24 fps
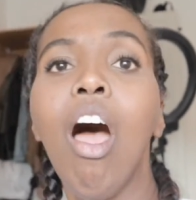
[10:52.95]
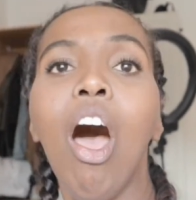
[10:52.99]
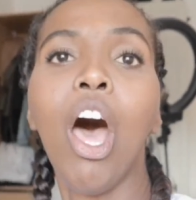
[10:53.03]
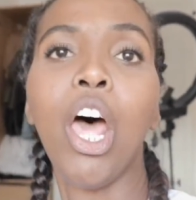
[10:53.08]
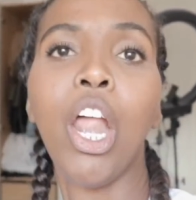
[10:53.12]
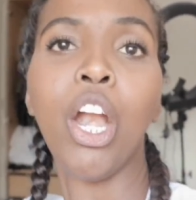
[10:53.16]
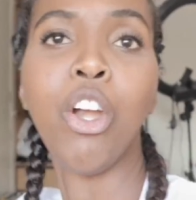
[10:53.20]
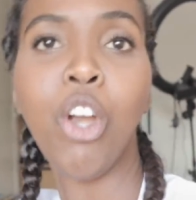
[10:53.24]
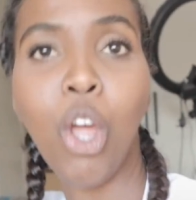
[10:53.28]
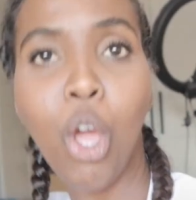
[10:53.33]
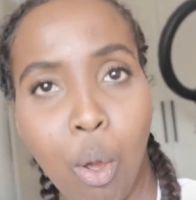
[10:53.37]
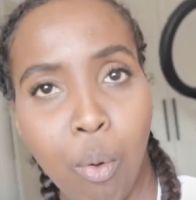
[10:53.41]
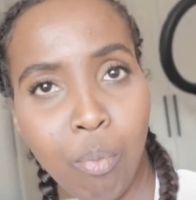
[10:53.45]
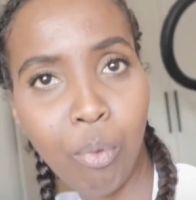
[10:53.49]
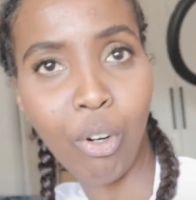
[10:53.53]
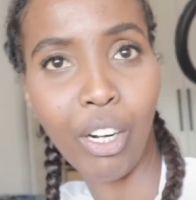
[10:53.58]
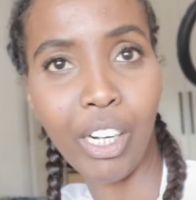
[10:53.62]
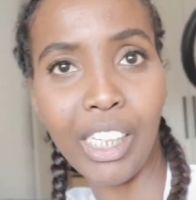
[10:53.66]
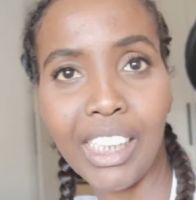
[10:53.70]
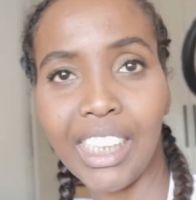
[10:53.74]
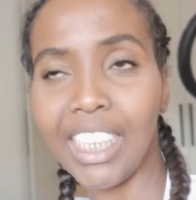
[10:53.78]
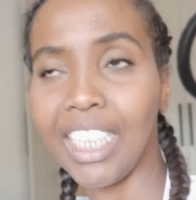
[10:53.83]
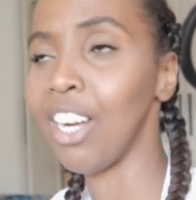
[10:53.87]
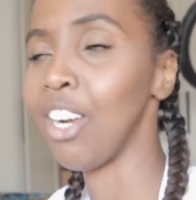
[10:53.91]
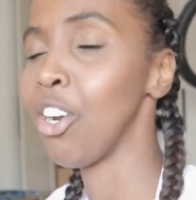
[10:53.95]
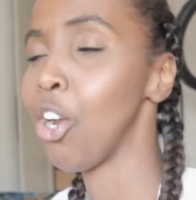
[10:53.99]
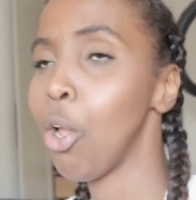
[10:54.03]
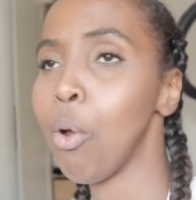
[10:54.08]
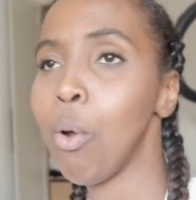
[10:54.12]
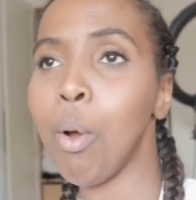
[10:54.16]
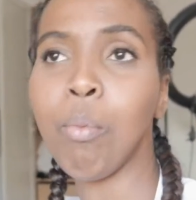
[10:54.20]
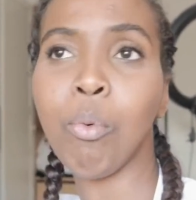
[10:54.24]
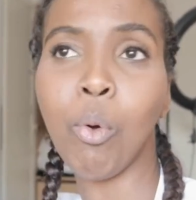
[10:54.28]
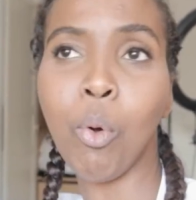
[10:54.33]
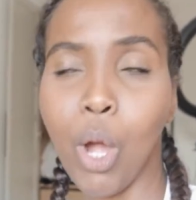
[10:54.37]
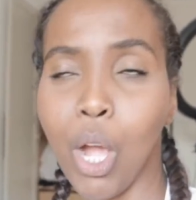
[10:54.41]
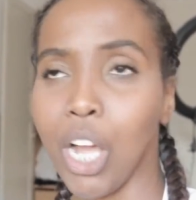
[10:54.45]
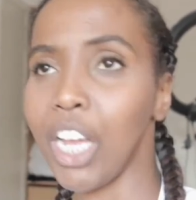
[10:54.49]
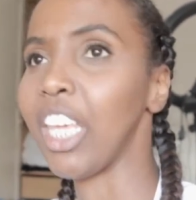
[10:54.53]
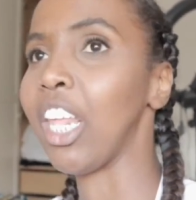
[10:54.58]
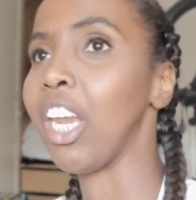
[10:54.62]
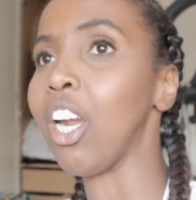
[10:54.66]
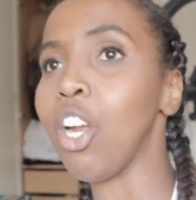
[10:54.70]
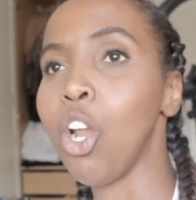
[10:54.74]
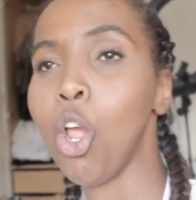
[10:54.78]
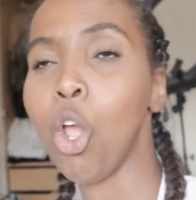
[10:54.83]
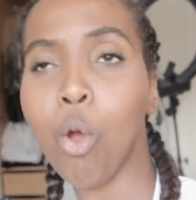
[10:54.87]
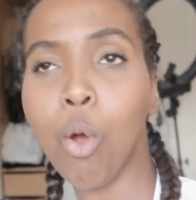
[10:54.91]
And I know I'm crazy, and I know I'm quirky,
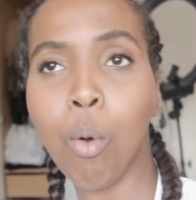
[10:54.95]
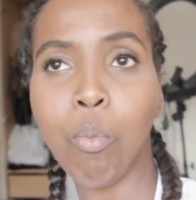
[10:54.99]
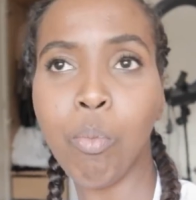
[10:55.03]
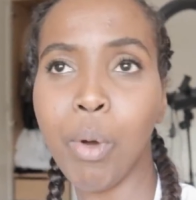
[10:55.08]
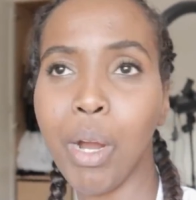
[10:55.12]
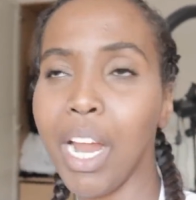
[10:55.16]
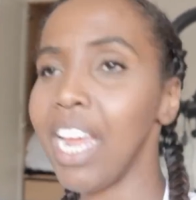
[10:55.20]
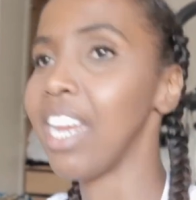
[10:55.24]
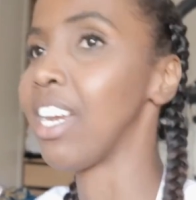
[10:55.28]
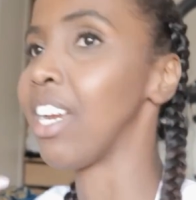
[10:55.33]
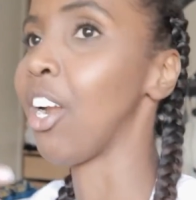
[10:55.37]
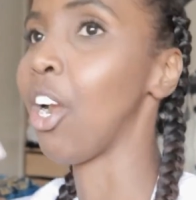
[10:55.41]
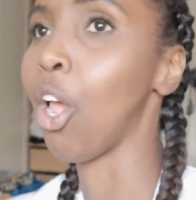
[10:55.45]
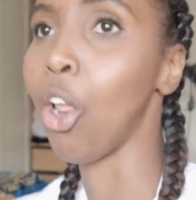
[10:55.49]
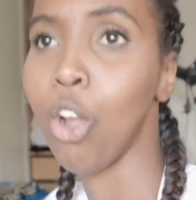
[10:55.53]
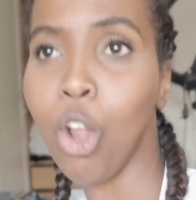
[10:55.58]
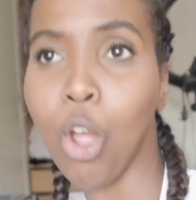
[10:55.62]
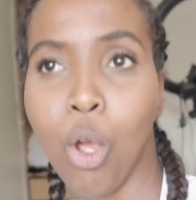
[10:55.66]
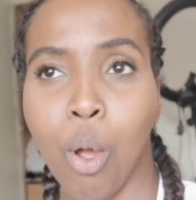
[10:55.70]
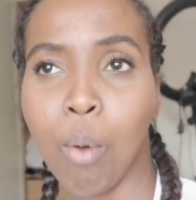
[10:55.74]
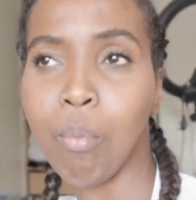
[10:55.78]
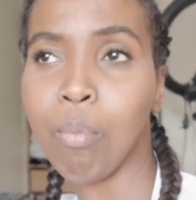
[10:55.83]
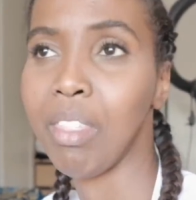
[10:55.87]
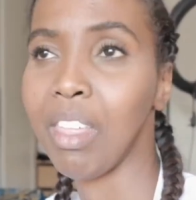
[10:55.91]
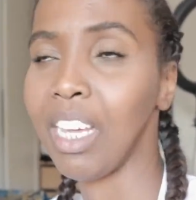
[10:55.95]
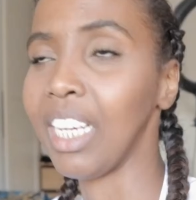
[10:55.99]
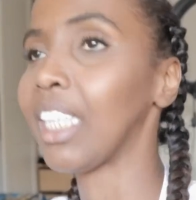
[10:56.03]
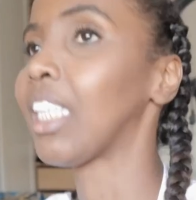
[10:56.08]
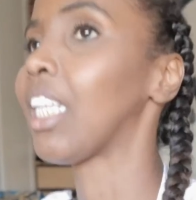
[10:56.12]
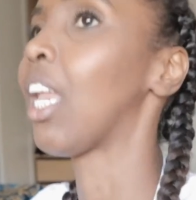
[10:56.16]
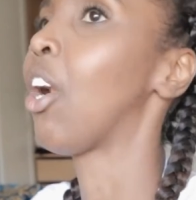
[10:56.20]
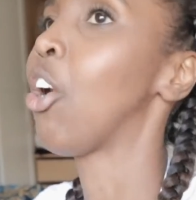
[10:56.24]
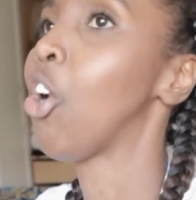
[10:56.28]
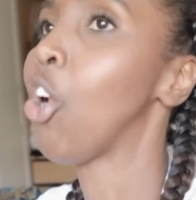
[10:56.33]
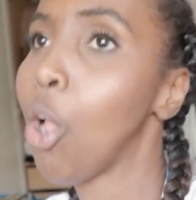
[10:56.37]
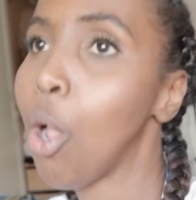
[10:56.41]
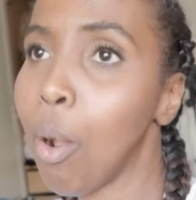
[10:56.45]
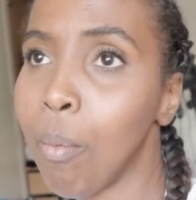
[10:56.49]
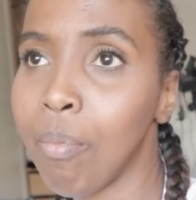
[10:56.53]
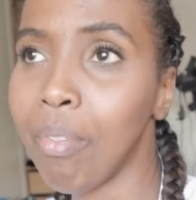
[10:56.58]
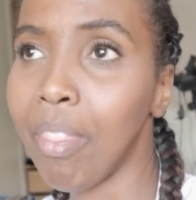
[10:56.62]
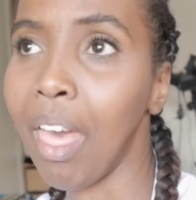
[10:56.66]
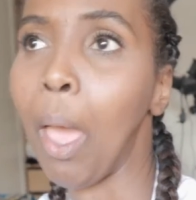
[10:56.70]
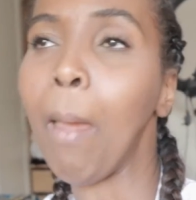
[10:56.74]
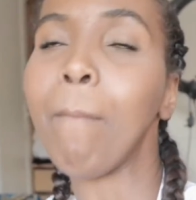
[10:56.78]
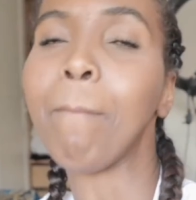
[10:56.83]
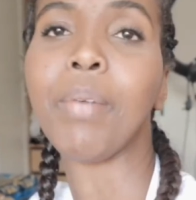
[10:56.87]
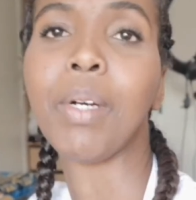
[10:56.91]
and I know I'm weird, and I know I'm this, and I know I'm
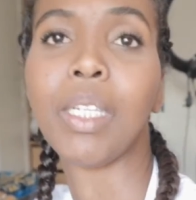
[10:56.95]
that.